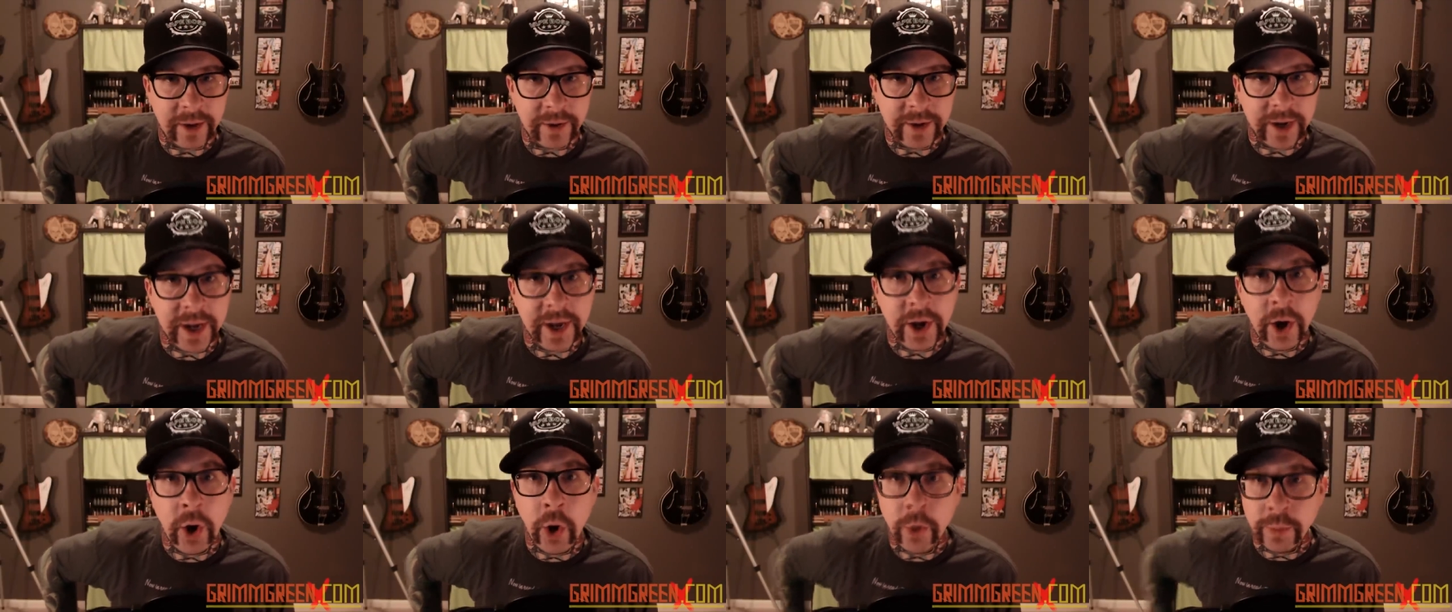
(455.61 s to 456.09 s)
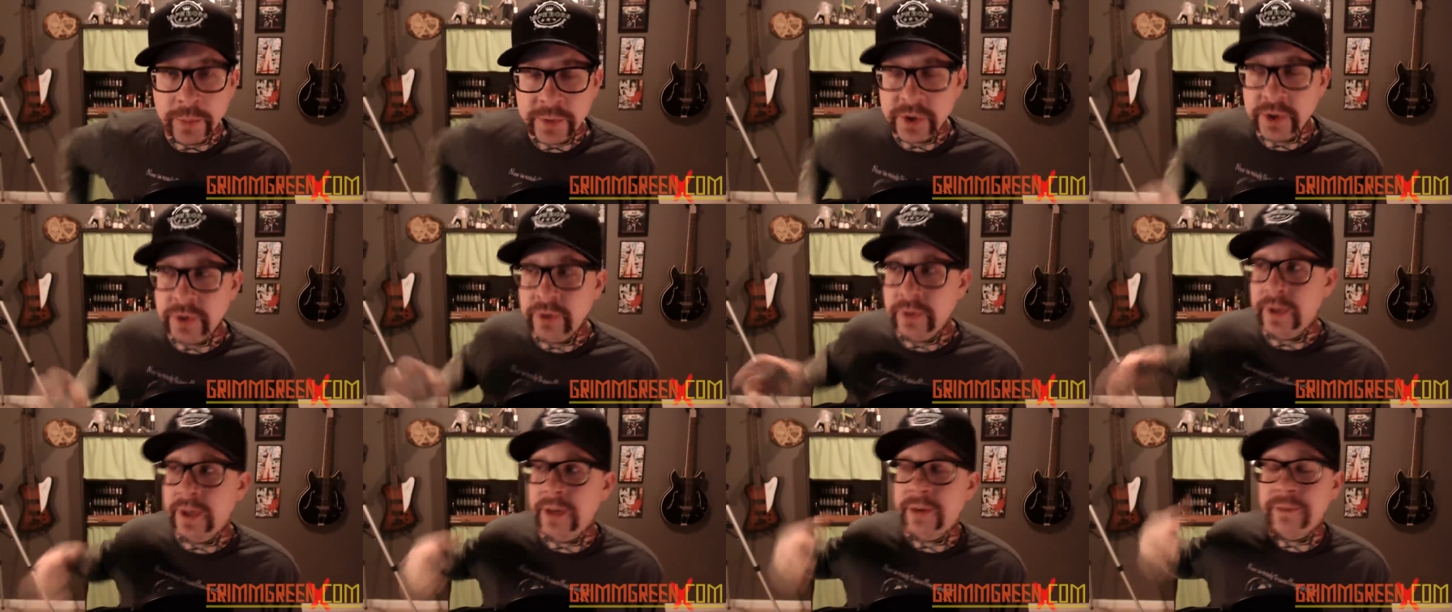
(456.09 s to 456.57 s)
and I hope
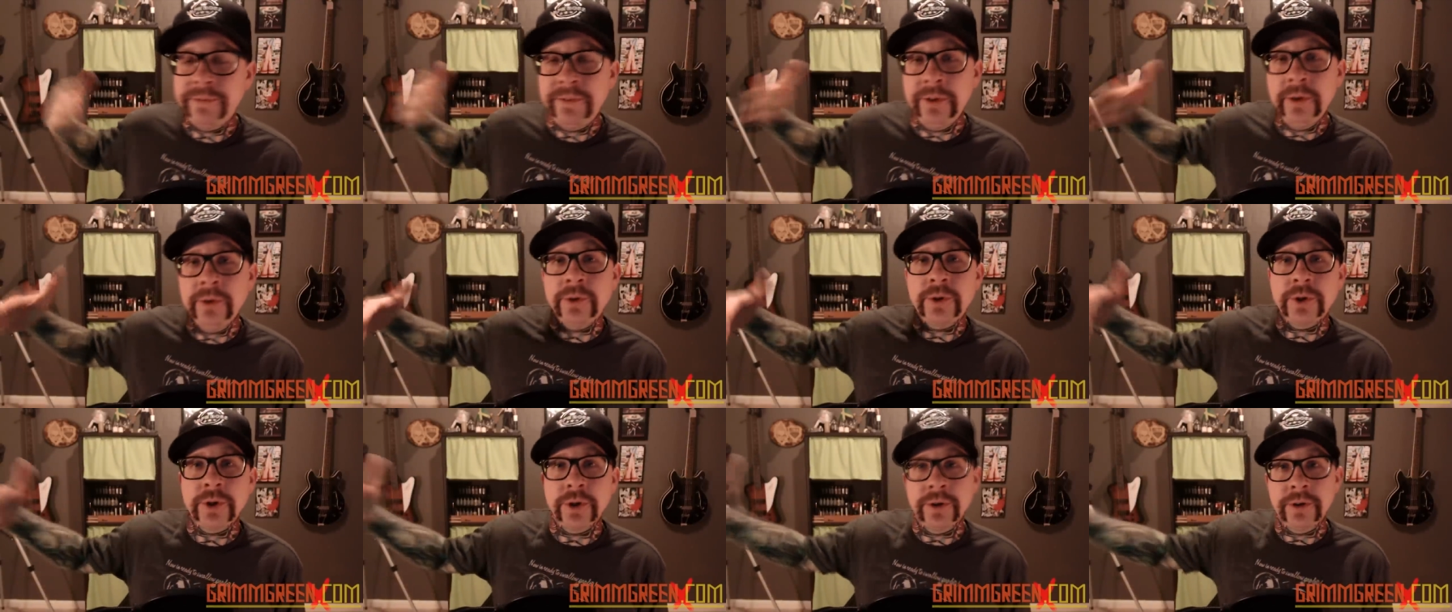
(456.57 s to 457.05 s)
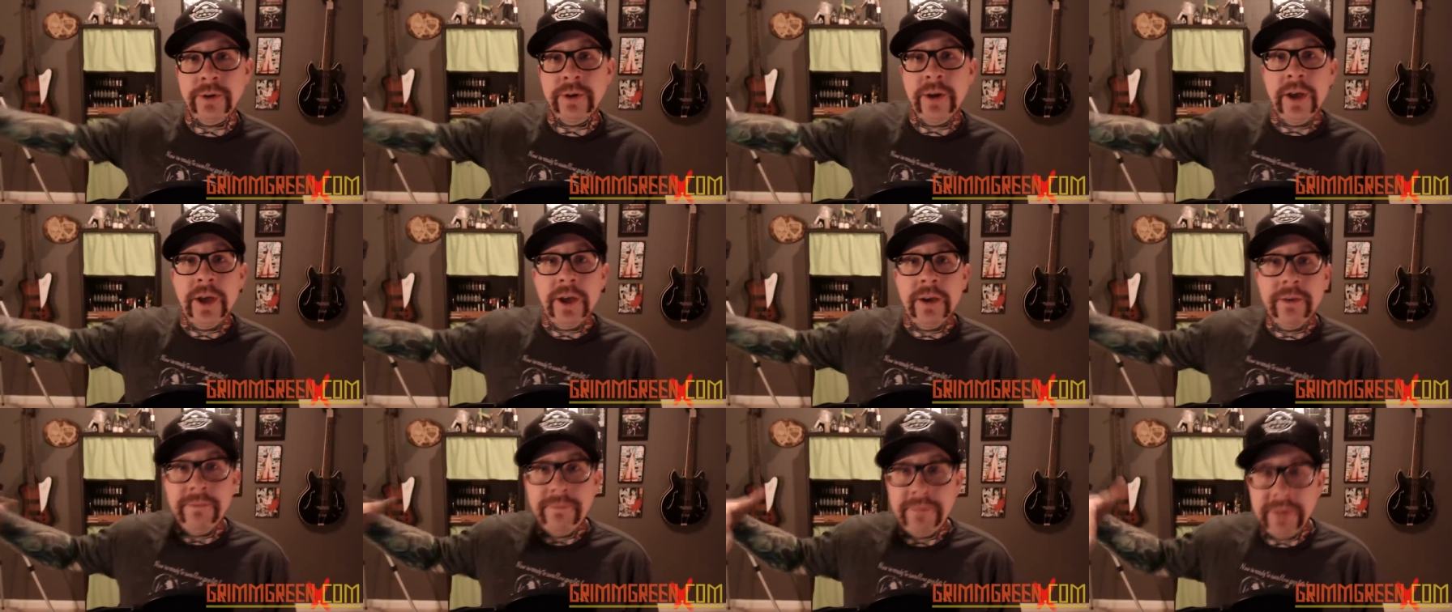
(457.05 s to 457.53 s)
to in a future
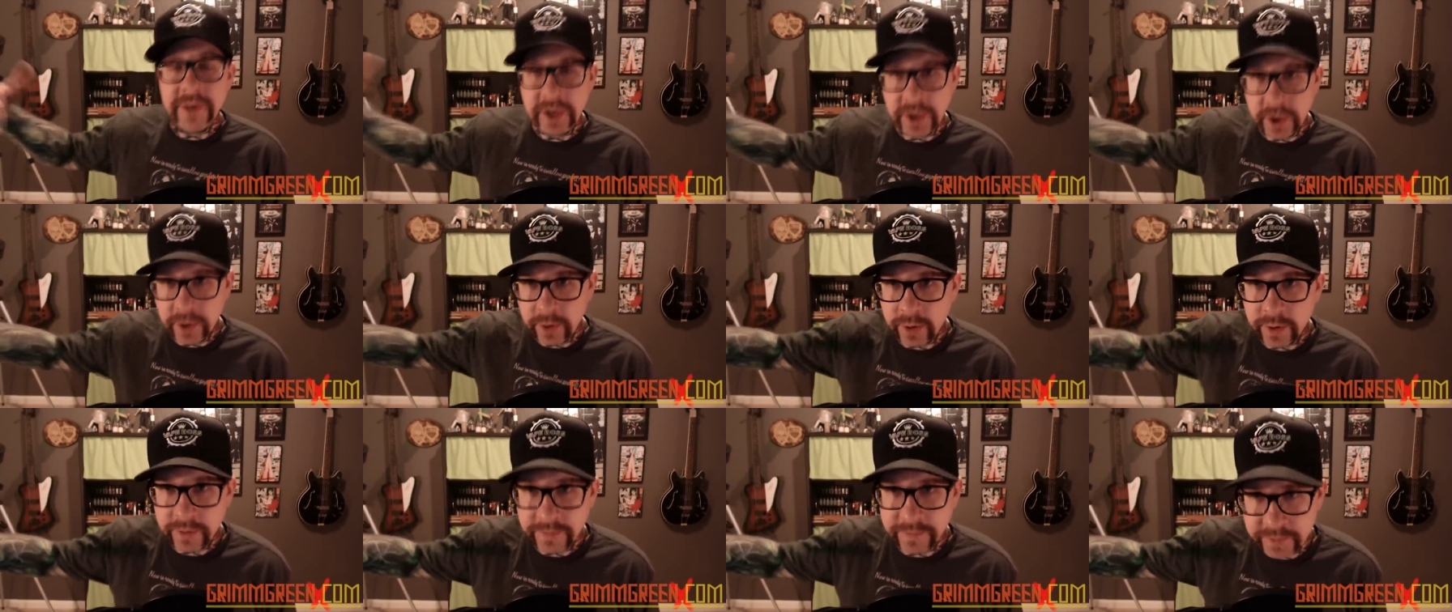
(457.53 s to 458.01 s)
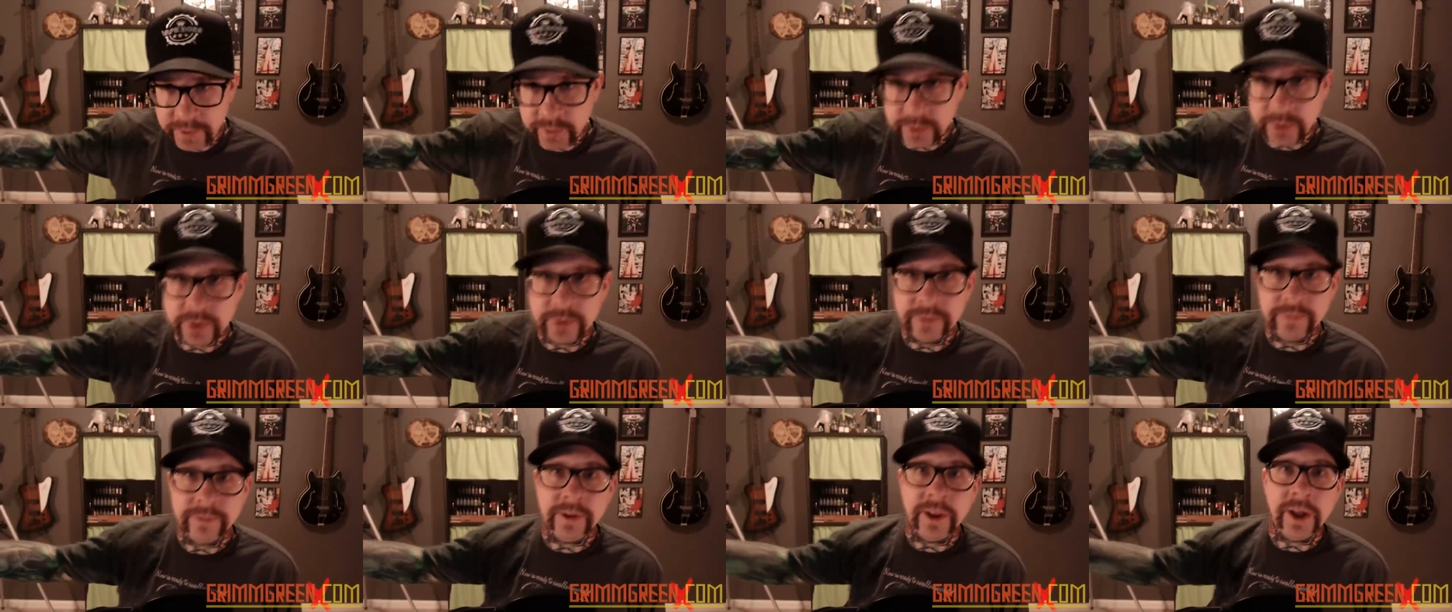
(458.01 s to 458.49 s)
video or
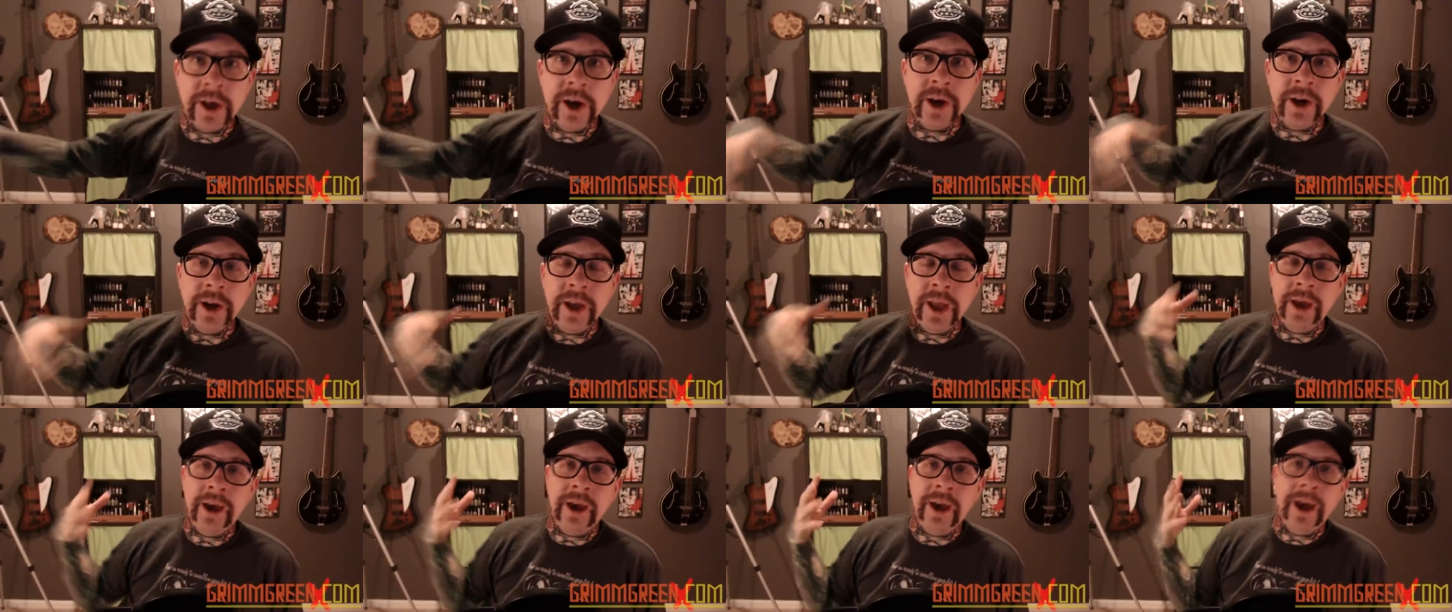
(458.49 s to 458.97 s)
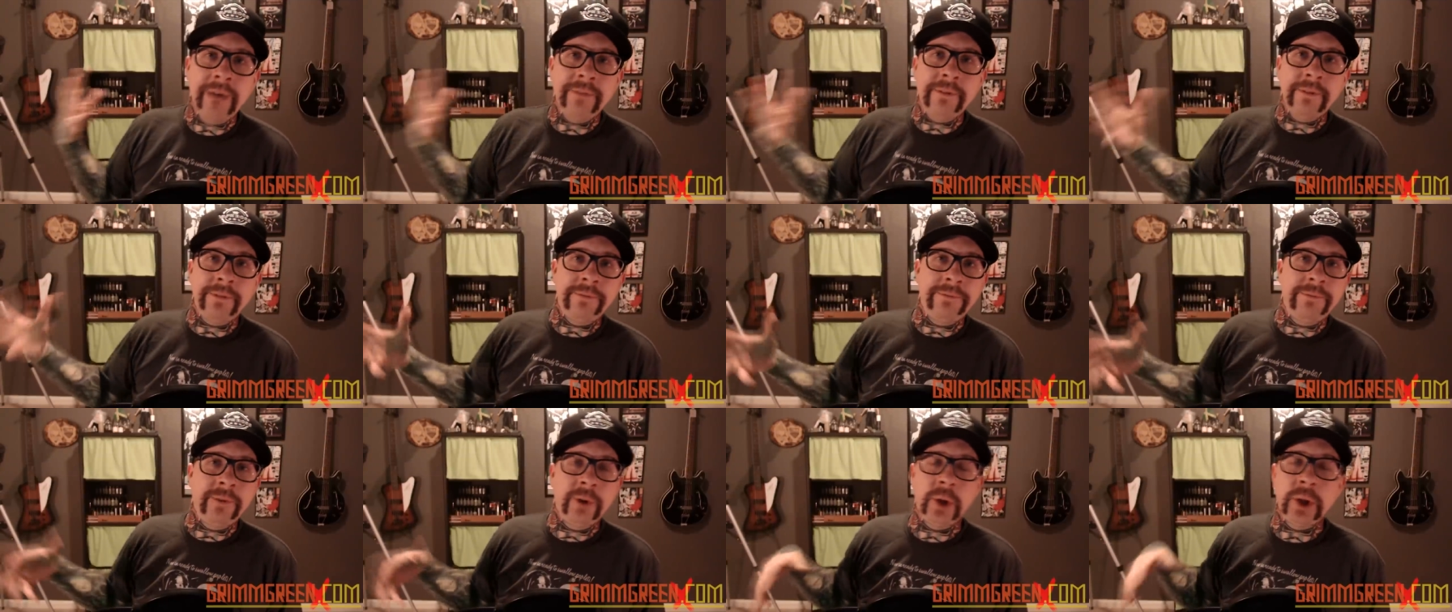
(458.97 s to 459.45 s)
future vlog have a
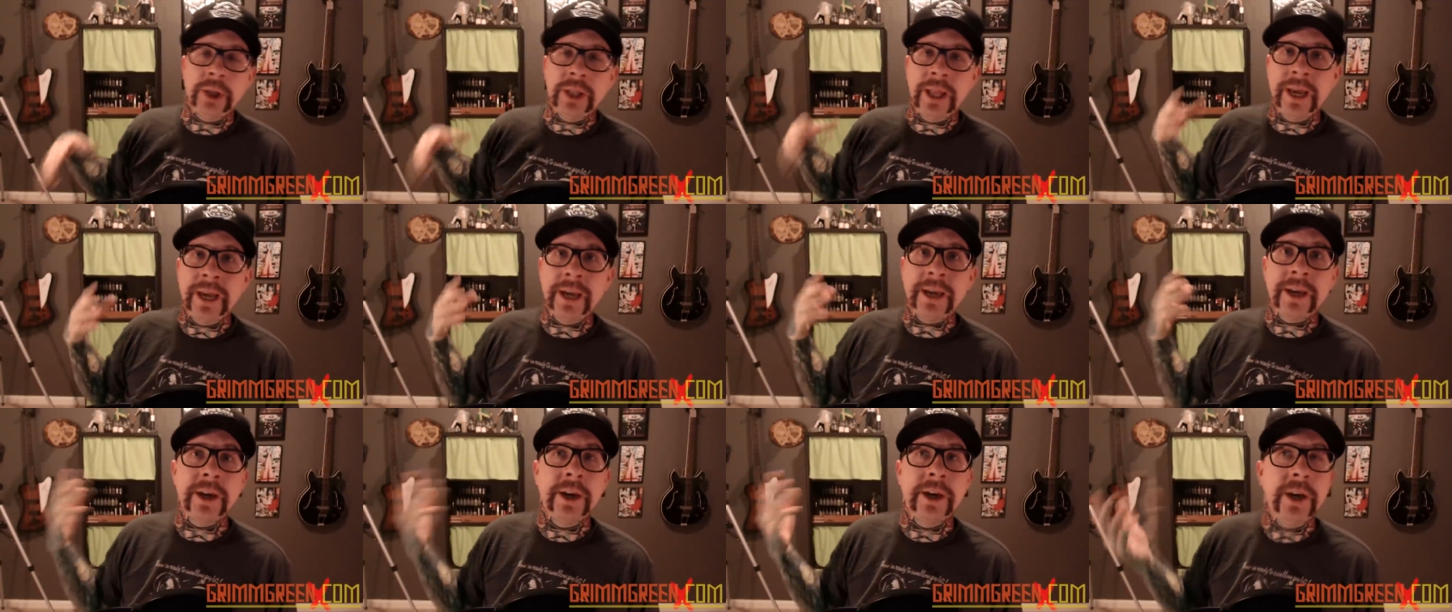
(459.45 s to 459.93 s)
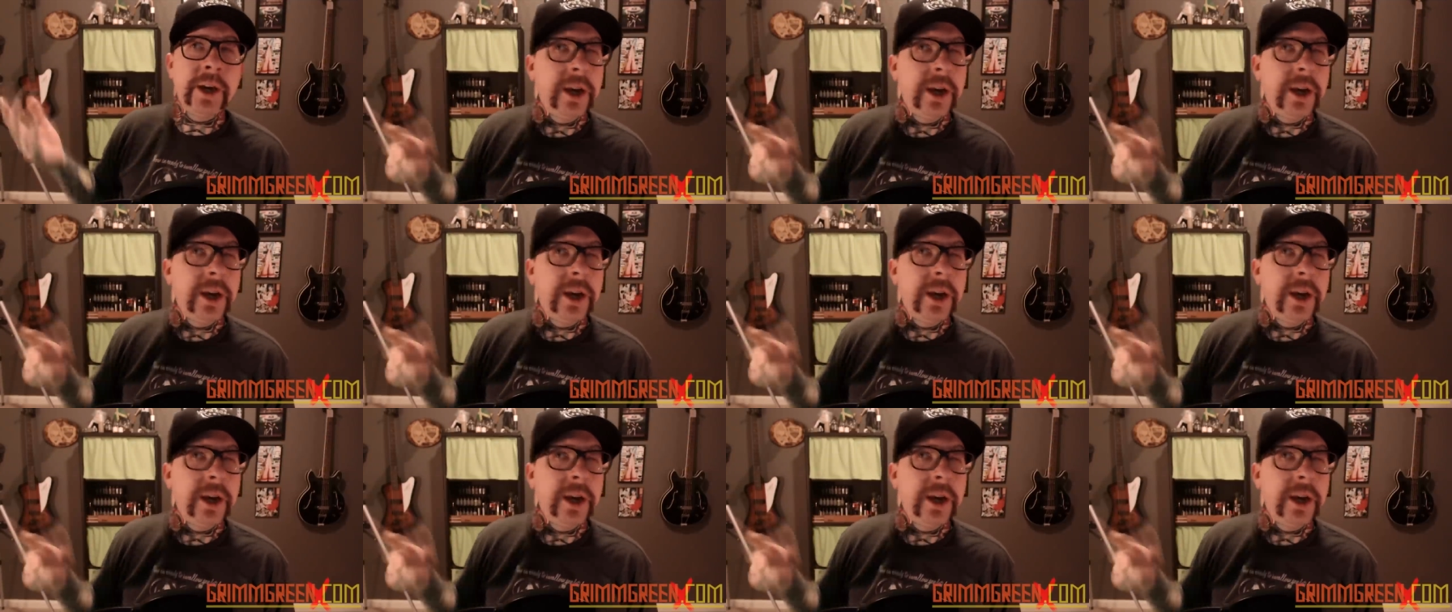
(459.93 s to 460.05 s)
full like